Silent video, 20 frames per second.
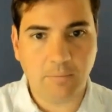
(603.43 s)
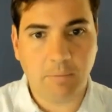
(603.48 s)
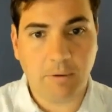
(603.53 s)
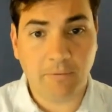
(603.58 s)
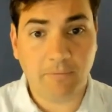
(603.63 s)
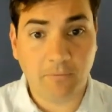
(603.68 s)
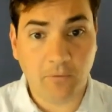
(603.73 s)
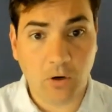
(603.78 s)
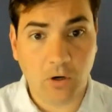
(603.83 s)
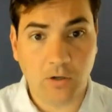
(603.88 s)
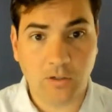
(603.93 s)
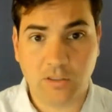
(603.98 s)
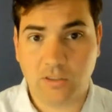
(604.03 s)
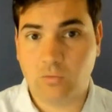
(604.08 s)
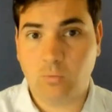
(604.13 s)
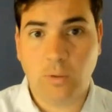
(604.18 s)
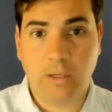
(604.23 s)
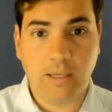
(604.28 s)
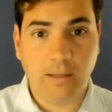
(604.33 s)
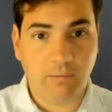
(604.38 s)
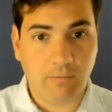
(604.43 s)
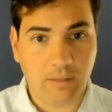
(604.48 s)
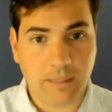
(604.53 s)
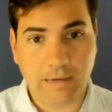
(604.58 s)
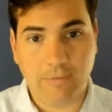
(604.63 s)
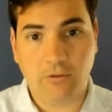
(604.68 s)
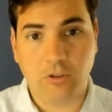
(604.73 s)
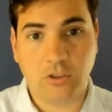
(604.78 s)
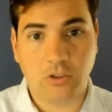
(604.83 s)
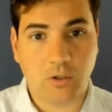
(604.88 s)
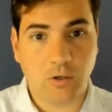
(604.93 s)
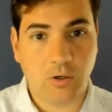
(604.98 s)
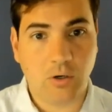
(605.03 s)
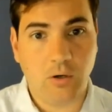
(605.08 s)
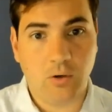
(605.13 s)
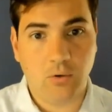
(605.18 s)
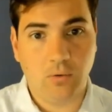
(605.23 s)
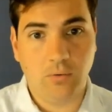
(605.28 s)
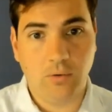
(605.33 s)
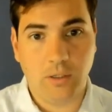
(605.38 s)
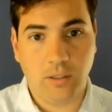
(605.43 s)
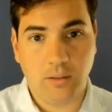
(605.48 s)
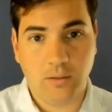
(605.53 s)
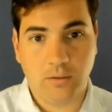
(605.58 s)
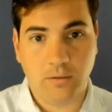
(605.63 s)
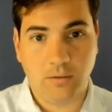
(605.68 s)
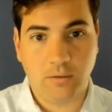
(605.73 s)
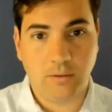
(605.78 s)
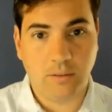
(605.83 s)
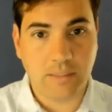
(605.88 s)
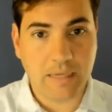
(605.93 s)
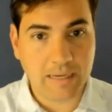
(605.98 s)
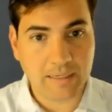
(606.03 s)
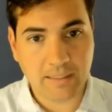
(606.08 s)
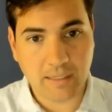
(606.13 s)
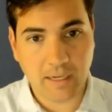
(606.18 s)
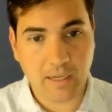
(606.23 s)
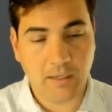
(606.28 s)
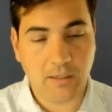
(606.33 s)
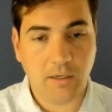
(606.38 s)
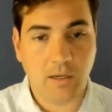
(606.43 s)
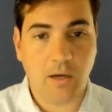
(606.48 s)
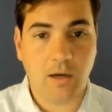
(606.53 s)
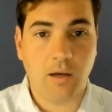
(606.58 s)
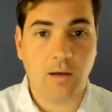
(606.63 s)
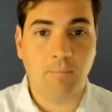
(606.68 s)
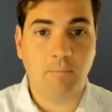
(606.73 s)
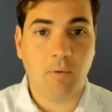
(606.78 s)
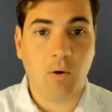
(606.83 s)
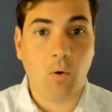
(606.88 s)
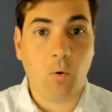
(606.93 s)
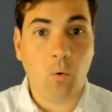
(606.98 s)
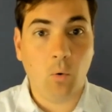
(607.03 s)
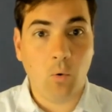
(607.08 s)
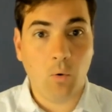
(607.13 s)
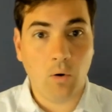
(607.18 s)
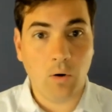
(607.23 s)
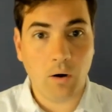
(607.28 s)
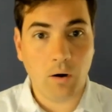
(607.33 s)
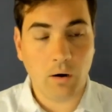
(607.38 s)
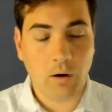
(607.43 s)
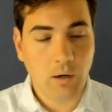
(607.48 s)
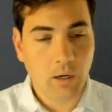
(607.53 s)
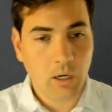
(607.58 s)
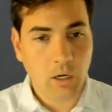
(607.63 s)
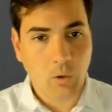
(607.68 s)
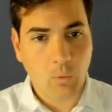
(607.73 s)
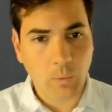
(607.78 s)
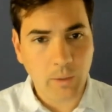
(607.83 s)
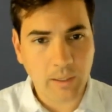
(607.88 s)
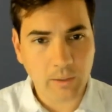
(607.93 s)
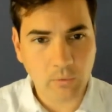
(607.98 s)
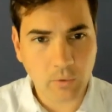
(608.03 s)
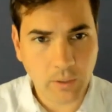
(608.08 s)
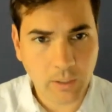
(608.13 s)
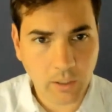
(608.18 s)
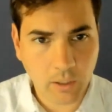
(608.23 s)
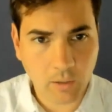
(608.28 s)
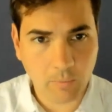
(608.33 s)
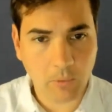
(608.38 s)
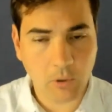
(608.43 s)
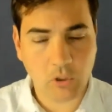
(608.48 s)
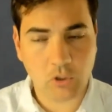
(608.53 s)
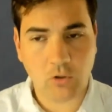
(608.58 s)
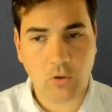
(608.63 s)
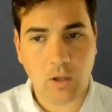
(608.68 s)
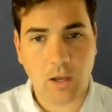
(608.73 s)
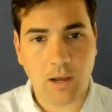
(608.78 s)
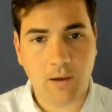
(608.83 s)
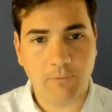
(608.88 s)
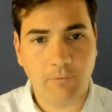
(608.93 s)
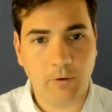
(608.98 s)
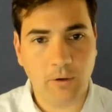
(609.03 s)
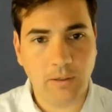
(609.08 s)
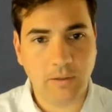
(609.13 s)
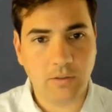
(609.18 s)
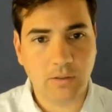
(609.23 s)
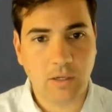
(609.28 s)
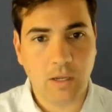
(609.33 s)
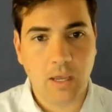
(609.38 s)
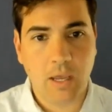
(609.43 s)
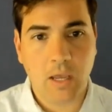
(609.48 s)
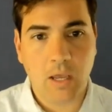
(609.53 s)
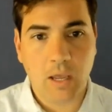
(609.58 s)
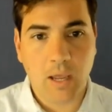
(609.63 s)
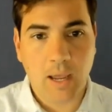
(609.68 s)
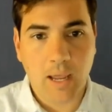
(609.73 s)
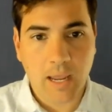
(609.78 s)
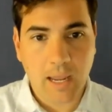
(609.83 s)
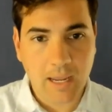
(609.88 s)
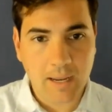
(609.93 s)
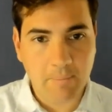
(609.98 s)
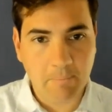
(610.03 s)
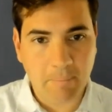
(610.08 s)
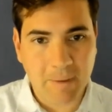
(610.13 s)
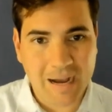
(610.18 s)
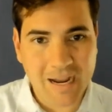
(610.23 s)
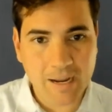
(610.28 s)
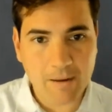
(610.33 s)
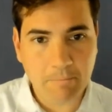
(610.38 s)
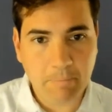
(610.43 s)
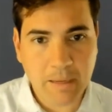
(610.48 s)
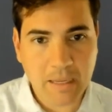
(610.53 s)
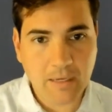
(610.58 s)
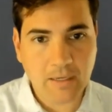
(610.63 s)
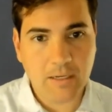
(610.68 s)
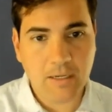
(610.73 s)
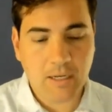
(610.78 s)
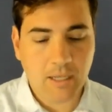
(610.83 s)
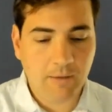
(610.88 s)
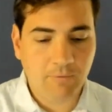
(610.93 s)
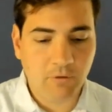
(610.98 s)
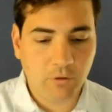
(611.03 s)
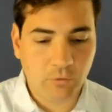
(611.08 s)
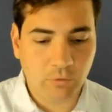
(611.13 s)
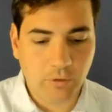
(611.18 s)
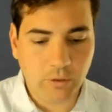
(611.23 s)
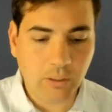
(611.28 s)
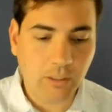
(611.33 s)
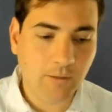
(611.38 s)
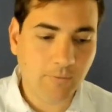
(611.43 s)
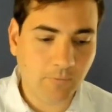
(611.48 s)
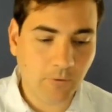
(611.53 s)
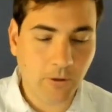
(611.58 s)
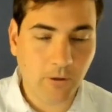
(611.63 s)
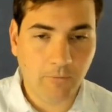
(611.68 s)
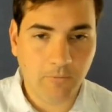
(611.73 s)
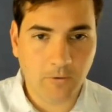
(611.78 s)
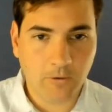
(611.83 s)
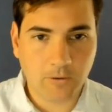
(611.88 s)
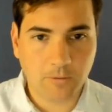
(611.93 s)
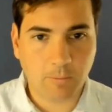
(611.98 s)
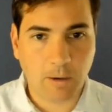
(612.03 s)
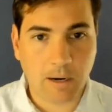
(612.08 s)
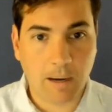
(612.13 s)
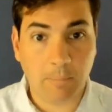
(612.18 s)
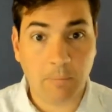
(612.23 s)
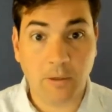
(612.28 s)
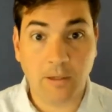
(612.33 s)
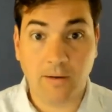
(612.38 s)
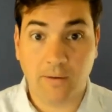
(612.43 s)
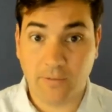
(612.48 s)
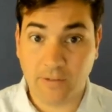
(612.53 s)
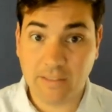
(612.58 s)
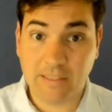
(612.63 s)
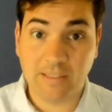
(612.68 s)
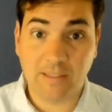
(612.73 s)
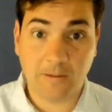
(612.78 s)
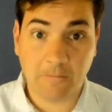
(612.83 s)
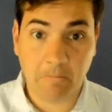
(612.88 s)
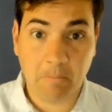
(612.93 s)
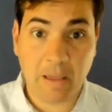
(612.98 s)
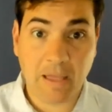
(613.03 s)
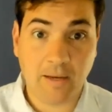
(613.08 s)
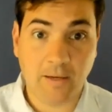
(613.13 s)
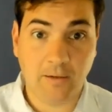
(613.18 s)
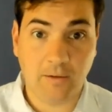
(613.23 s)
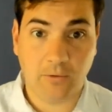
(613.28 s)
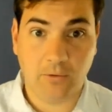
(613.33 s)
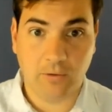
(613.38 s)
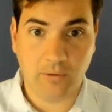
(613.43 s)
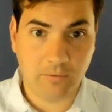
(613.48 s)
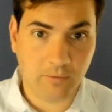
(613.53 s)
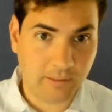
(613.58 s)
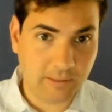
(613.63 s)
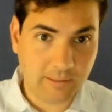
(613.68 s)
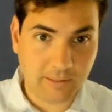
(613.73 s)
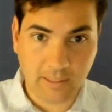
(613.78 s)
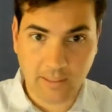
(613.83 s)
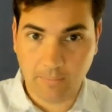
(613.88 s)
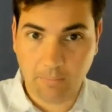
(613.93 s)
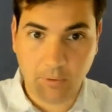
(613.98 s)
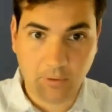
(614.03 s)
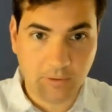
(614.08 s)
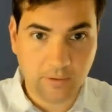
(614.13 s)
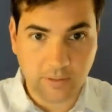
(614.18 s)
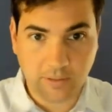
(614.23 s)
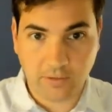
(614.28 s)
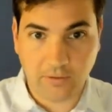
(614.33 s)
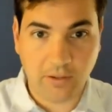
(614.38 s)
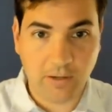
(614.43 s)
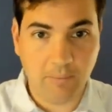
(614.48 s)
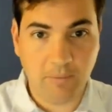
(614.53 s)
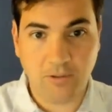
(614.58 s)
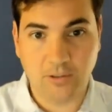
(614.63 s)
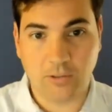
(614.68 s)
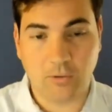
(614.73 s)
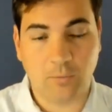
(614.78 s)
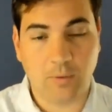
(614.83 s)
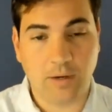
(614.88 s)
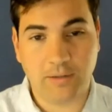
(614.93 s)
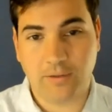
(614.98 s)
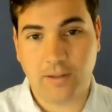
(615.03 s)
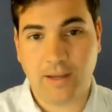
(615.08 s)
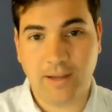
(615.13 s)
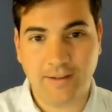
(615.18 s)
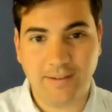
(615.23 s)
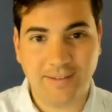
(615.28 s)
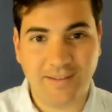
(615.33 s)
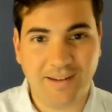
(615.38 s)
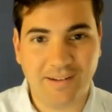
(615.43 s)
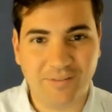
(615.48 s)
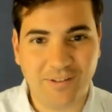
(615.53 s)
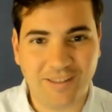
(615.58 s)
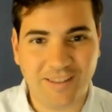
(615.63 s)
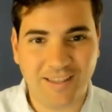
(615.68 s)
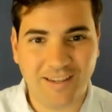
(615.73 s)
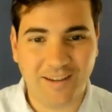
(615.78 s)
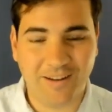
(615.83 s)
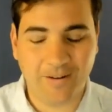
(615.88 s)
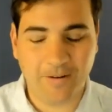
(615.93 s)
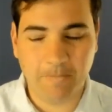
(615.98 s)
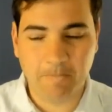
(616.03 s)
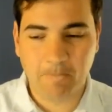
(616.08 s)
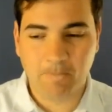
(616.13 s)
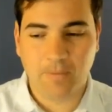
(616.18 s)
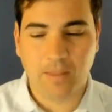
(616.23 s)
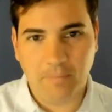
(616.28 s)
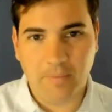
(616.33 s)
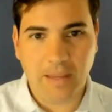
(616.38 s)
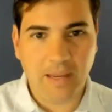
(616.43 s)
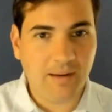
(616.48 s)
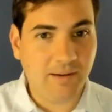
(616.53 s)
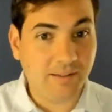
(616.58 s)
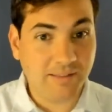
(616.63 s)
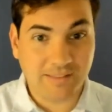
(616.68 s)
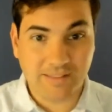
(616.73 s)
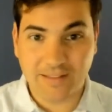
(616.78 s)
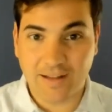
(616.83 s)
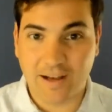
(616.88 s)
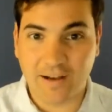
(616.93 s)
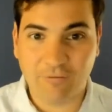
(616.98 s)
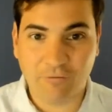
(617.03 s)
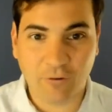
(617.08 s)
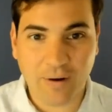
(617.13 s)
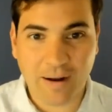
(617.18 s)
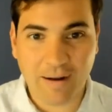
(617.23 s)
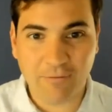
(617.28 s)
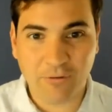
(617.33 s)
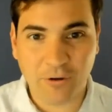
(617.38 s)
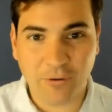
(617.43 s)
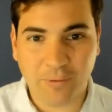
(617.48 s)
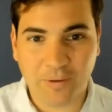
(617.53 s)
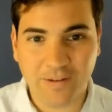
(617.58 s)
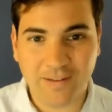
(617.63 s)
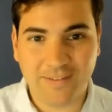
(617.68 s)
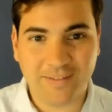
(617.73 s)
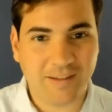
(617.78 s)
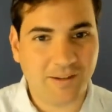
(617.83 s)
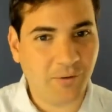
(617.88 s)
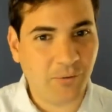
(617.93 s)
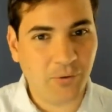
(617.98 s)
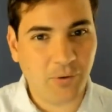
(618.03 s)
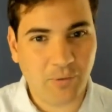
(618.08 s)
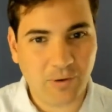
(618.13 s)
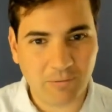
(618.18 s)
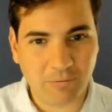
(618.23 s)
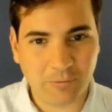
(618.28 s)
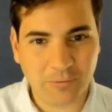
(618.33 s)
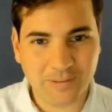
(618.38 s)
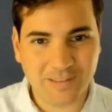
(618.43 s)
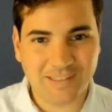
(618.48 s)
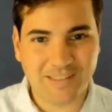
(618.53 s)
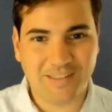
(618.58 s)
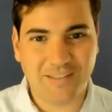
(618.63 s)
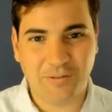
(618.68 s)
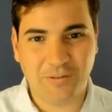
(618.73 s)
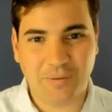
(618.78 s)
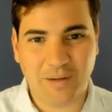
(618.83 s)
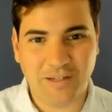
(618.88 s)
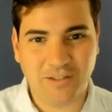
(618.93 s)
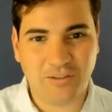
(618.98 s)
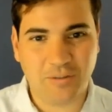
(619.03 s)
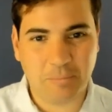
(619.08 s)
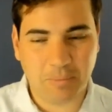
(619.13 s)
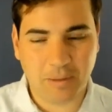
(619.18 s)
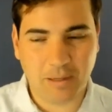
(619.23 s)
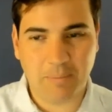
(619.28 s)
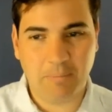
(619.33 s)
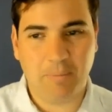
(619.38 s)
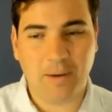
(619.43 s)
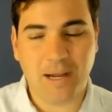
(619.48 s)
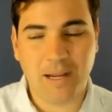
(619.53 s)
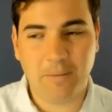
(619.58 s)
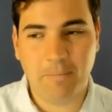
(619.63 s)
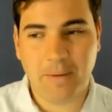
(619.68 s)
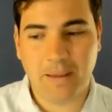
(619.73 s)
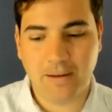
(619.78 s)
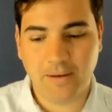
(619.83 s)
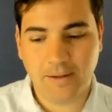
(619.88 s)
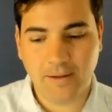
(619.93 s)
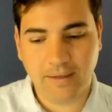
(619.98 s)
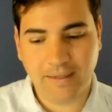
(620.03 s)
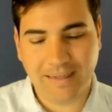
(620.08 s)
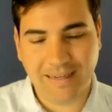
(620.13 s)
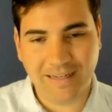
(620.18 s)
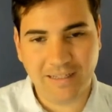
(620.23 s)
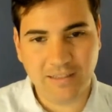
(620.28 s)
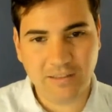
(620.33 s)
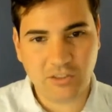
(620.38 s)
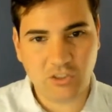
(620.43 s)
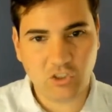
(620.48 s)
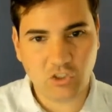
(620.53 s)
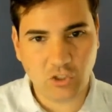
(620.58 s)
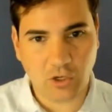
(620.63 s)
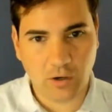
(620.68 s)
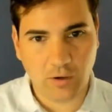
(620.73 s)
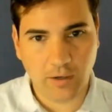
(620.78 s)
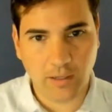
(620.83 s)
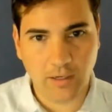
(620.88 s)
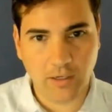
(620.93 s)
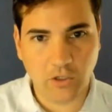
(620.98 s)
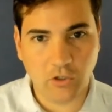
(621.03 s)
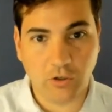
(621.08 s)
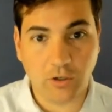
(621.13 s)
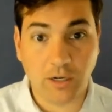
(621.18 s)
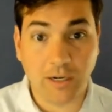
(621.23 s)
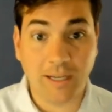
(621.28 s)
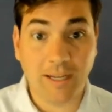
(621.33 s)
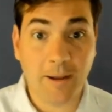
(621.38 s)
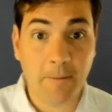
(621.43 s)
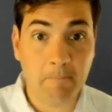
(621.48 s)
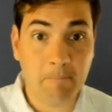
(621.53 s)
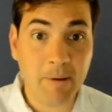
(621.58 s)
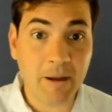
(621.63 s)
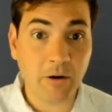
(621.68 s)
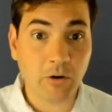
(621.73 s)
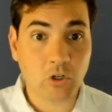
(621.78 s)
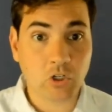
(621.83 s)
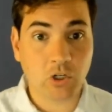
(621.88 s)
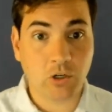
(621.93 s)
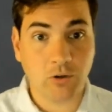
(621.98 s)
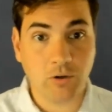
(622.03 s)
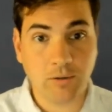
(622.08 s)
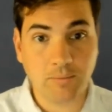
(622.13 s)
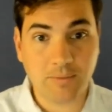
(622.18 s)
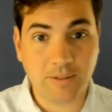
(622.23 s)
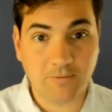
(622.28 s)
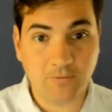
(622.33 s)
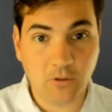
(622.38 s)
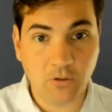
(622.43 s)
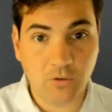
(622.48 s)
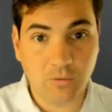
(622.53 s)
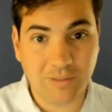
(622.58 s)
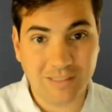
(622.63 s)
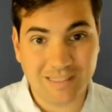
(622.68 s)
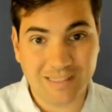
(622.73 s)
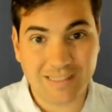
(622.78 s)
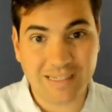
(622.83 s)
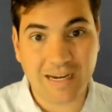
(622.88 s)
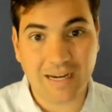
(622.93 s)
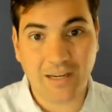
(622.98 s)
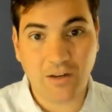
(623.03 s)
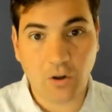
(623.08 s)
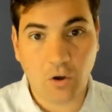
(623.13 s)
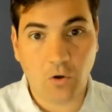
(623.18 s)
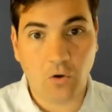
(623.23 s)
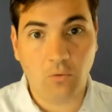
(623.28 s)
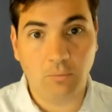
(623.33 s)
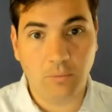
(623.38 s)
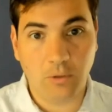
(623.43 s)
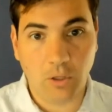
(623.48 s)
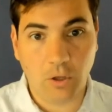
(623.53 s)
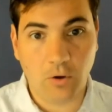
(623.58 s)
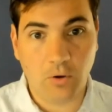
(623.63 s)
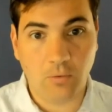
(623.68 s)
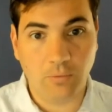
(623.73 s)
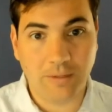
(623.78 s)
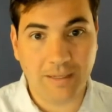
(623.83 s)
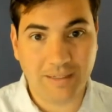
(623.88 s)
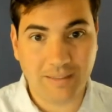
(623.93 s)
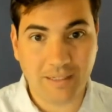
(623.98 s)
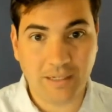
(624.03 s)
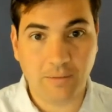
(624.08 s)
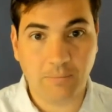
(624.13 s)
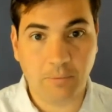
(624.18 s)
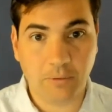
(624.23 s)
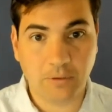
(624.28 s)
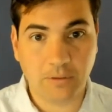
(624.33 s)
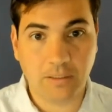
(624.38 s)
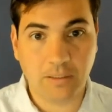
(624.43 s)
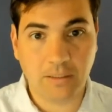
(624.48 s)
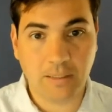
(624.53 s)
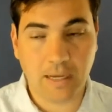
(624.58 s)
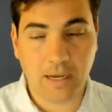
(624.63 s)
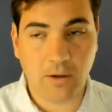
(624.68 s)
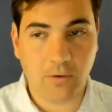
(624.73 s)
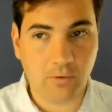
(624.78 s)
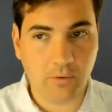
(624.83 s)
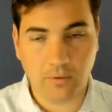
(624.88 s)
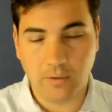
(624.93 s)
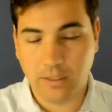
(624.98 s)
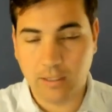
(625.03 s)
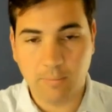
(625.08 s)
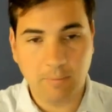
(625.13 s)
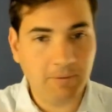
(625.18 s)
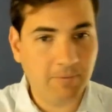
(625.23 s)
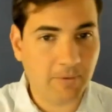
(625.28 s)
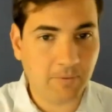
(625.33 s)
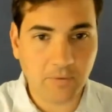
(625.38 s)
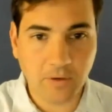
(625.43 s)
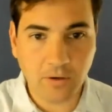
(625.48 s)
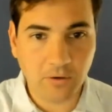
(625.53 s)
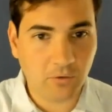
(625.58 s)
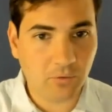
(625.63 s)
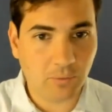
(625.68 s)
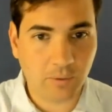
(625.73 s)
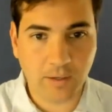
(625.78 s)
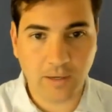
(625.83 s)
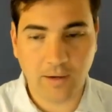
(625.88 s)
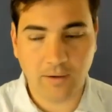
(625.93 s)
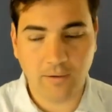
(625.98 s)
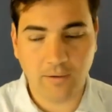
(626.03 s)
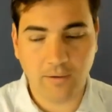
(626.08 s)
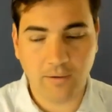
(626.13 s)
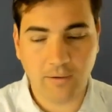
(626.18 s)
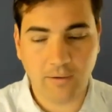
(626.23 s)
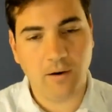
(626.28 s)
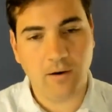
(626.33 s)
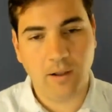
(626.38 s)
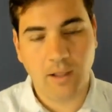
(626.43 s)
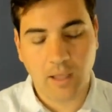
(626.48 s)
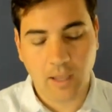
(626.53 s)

But first, we can leverage our own debt to income, or we can look at commercial offerings. In my opinion, if you're looking for your first property, this is an opinion alert. Let's like put disclaimers and red lights and everything here. And it's not for everyone because I don't know everyone's situation, but in my opinion, getting started, you're going to get better terms if you do a second home loan, that 10% down, or it can be 15 or 20, I don't care,